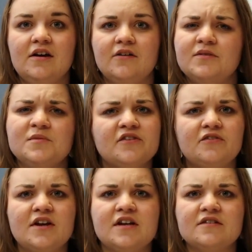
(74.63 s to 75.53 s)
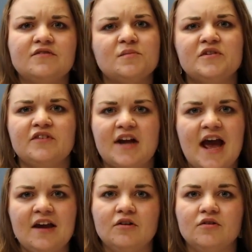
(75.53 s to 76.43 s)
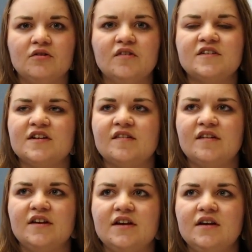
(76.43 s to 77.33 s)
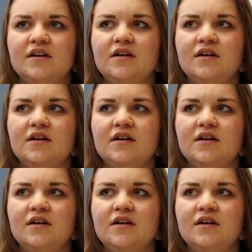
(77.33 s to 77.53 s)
from different angles to see,